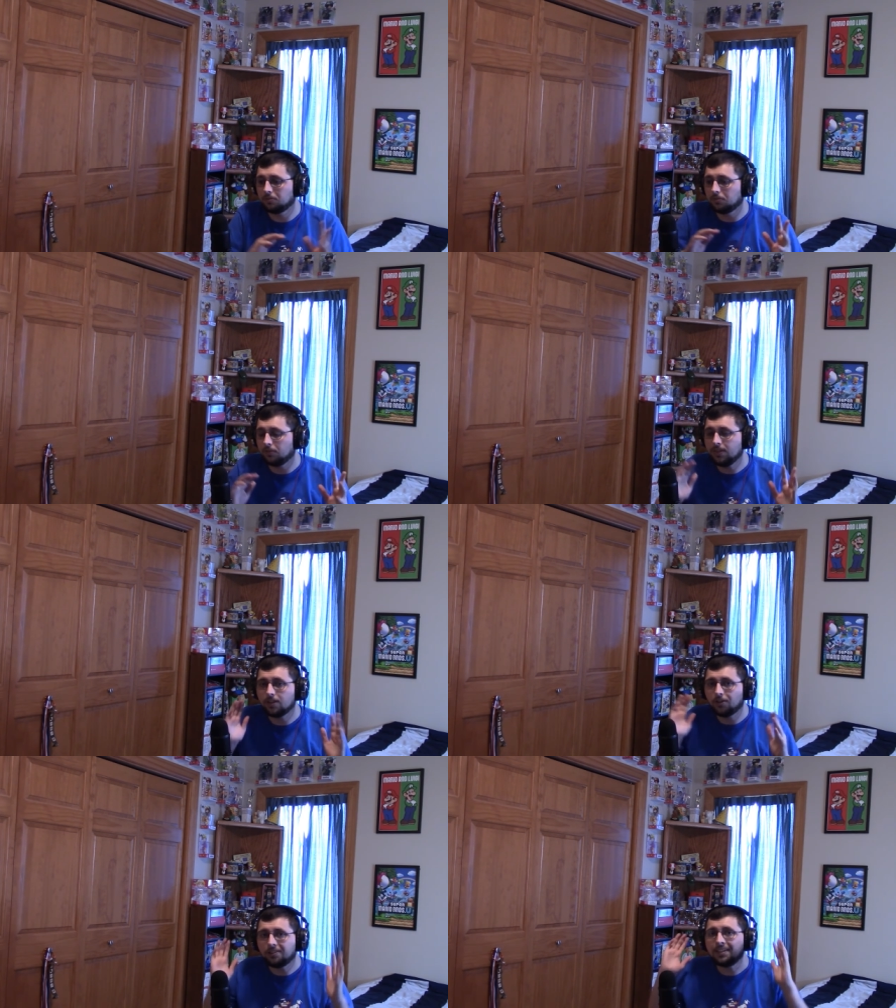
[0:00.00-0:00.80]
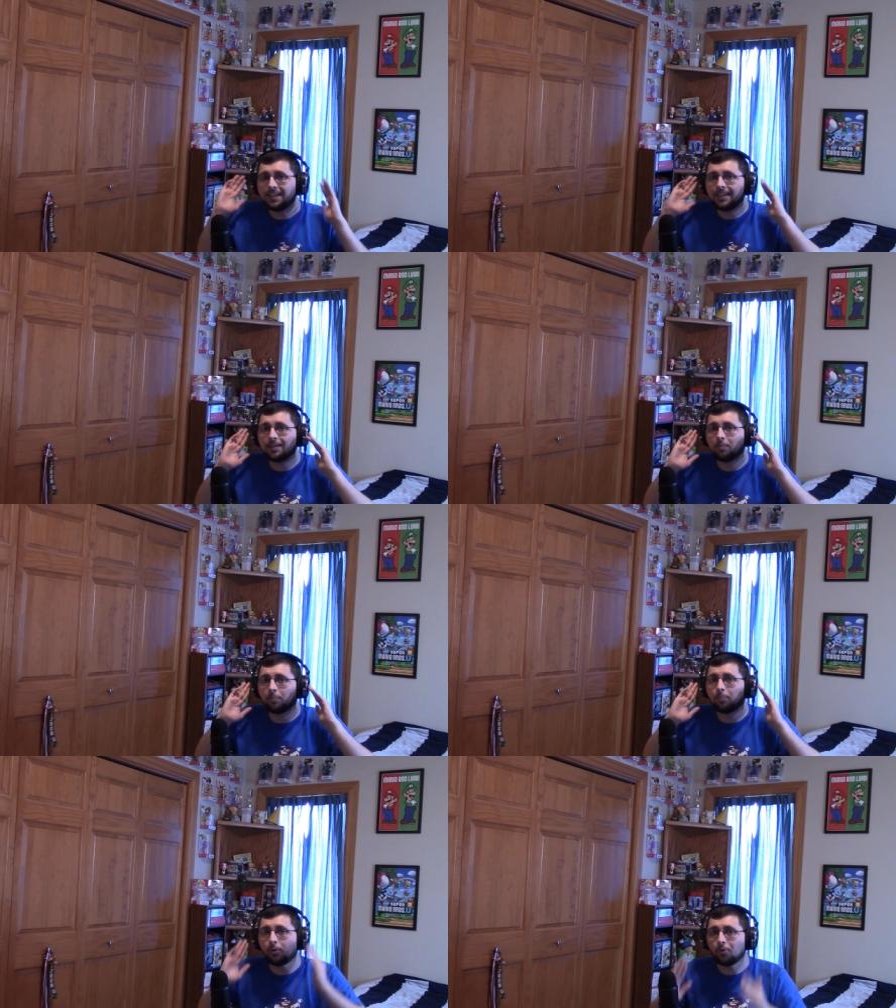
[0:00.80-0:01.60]
the only
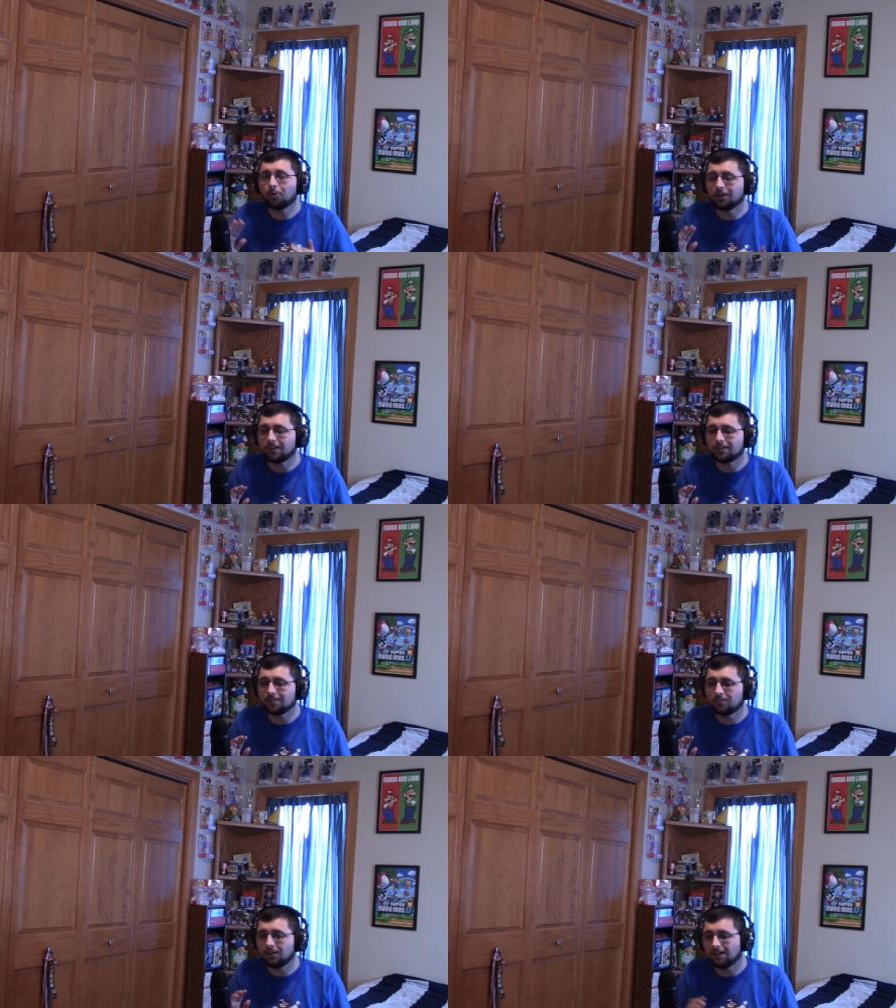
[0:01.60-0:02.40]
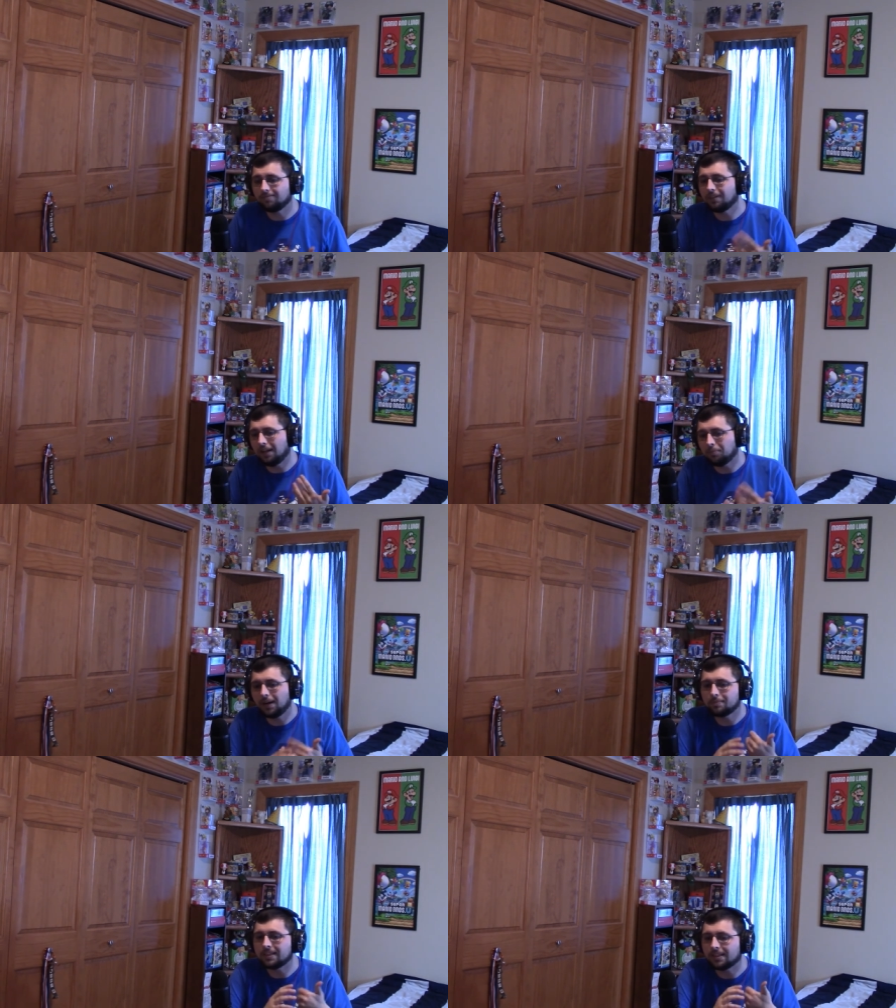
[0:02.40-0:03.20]
port, or, well,
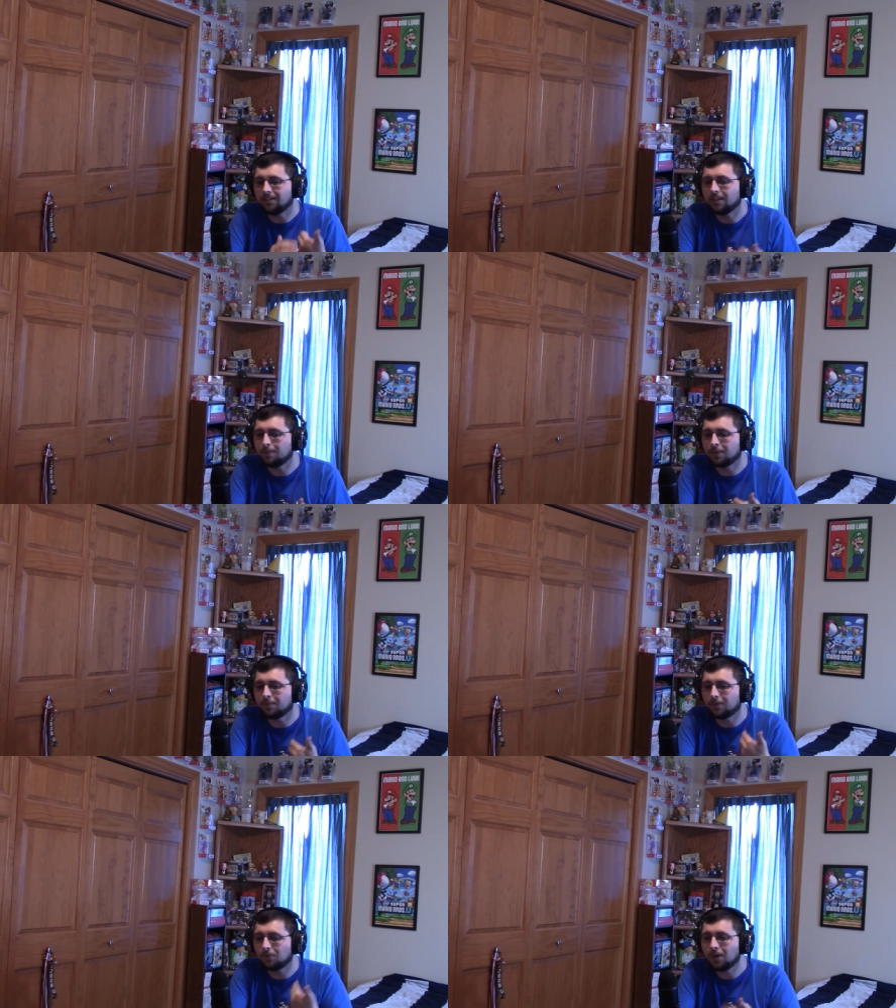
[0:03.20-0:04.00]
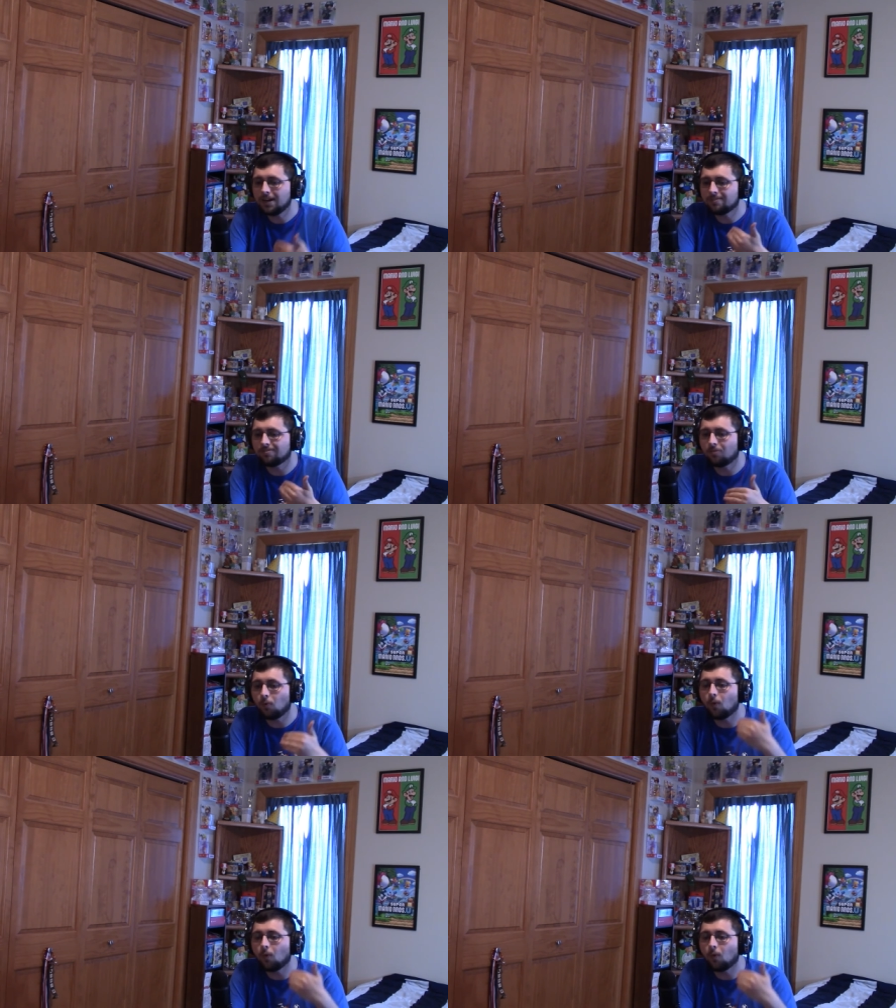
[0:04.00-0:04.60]
perhaps not the only port, but one of